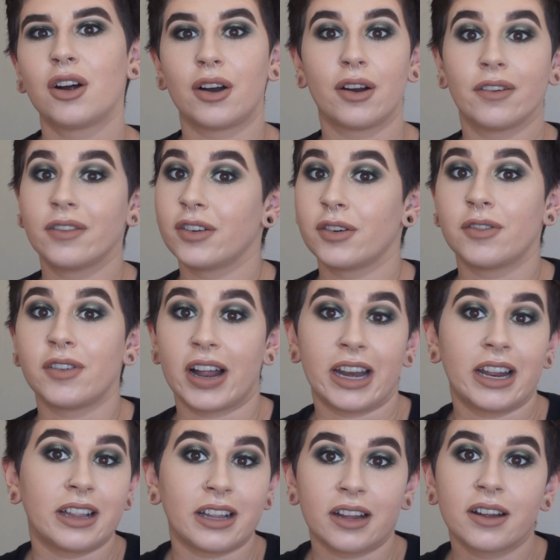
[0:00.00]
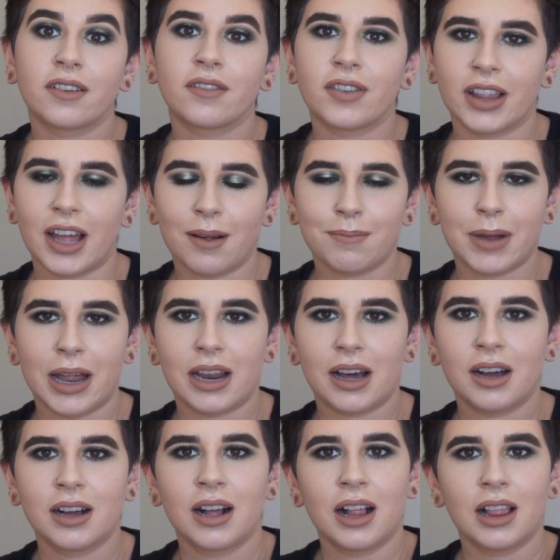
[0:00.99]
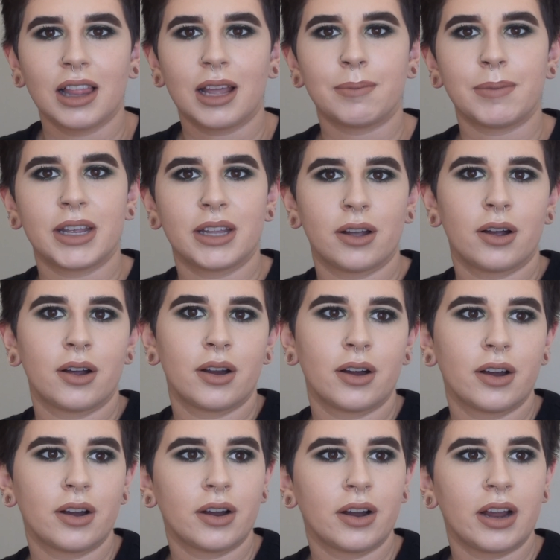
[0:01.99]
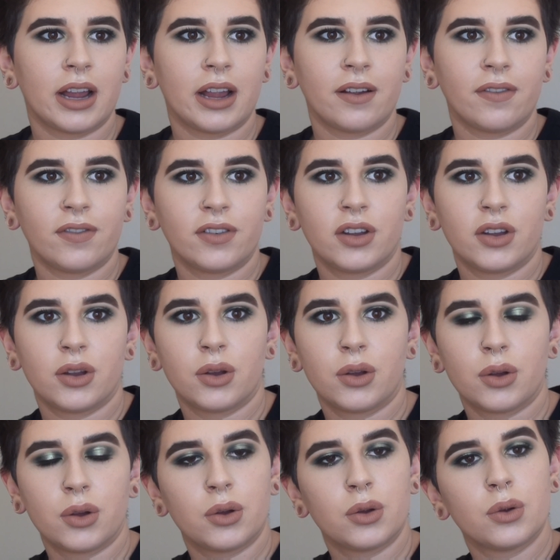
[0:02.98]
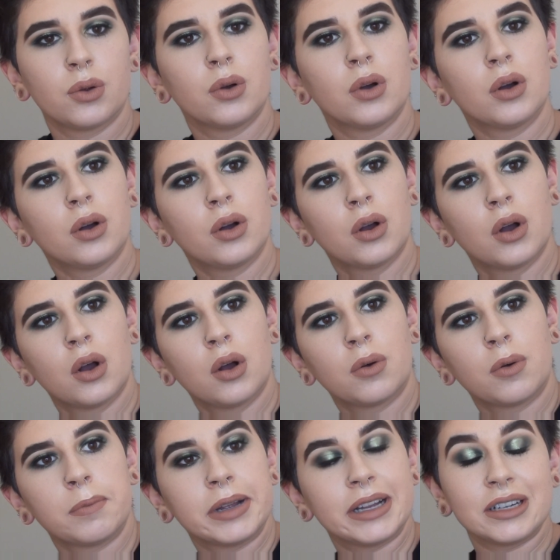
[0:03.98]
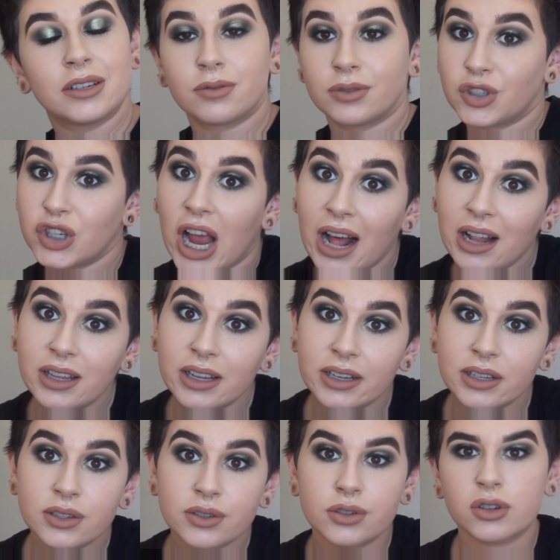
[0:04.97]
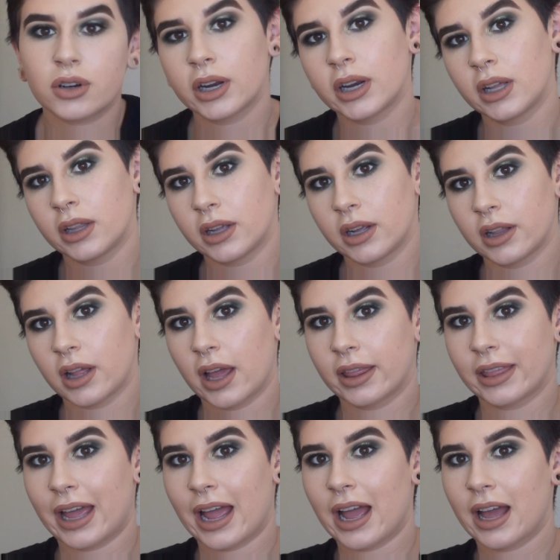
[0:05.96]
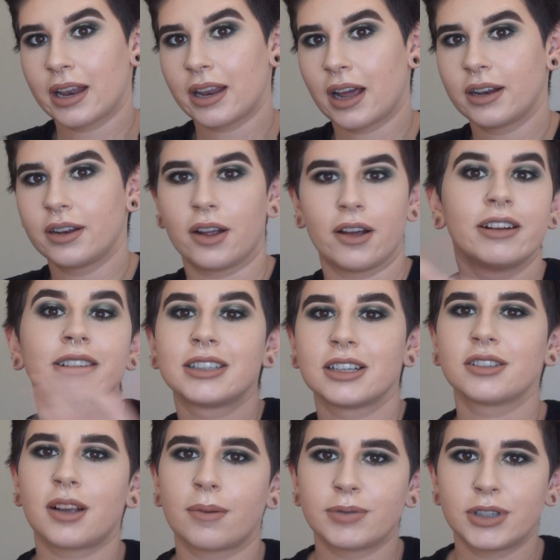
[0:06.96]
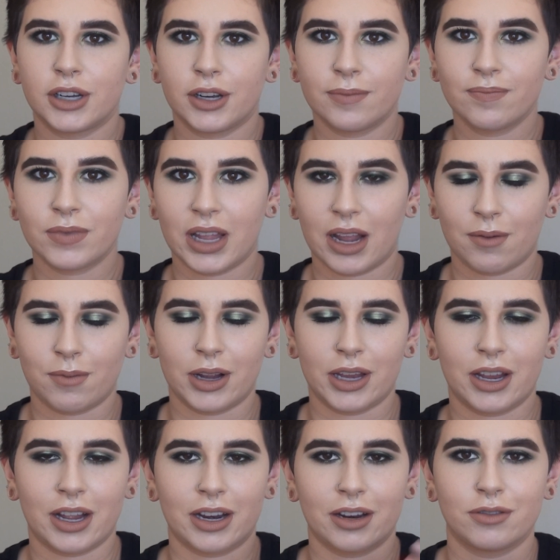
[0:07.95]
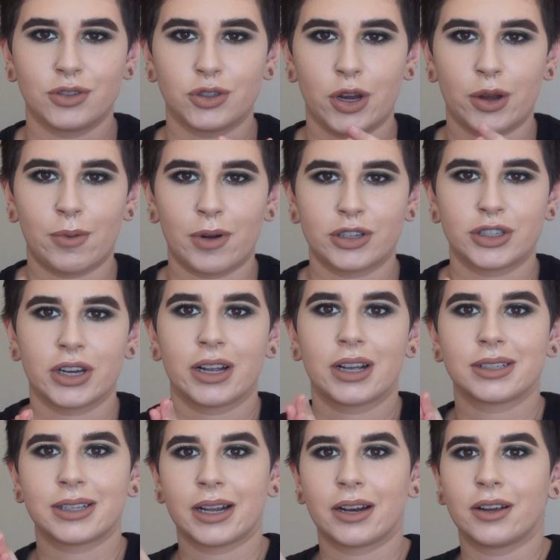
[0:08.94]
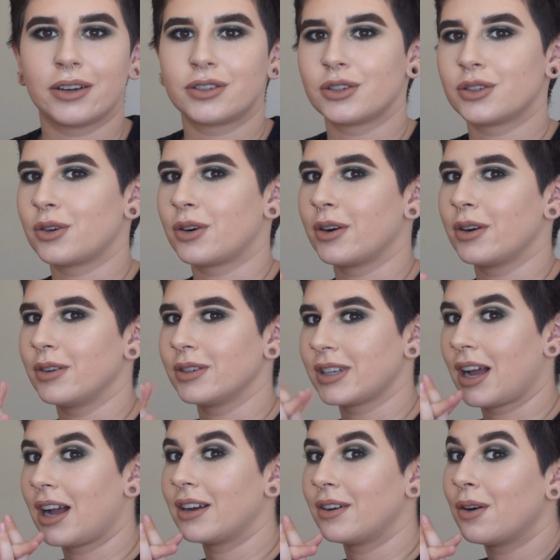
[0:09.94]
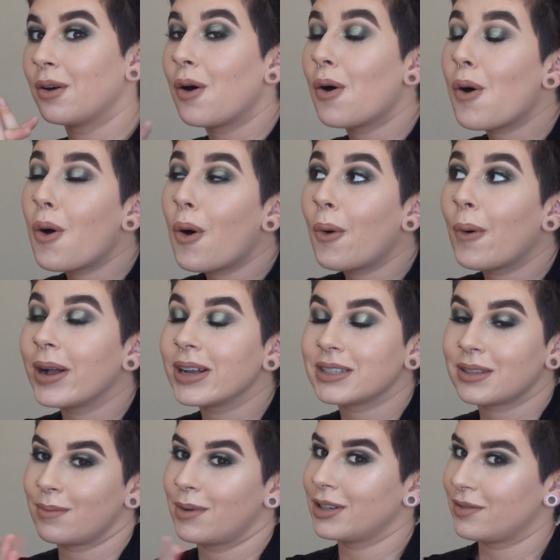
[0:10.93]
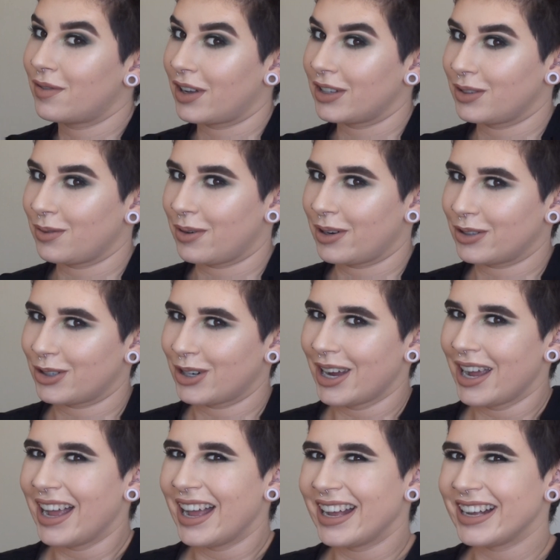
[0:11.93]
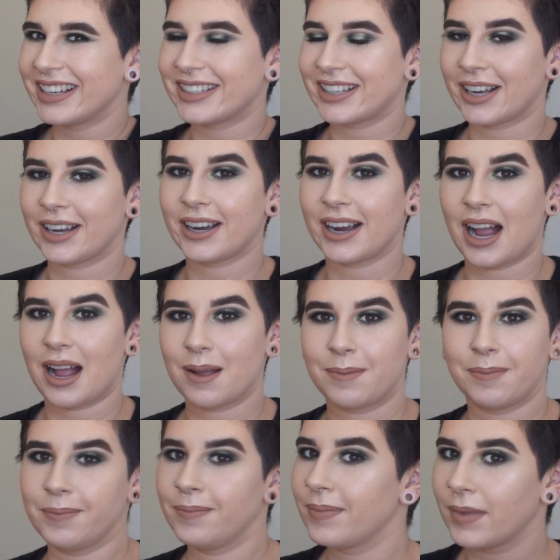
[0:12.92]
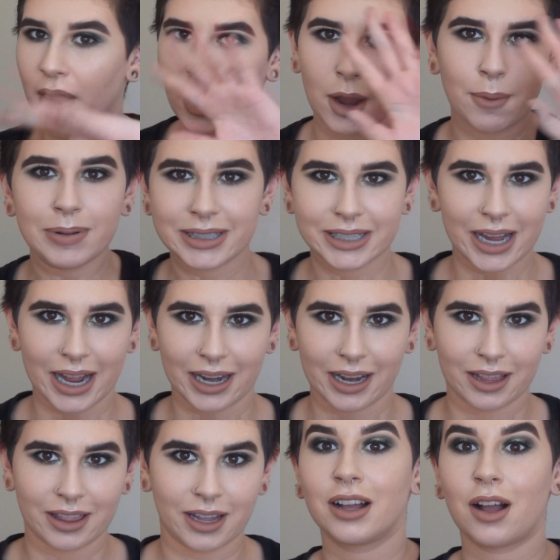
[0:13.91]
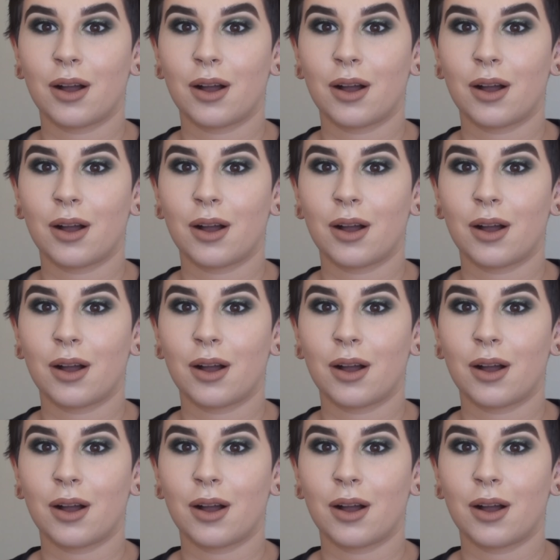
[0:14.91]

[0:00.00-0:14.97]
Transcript: or a review of anything for that matter. Let me know if you want me to do a challenge or anything like that. I don't know, it's just up to you and what you're going to enjoy watching, because I know tutorials aren't always the most fun to watch. So I'm open to anything.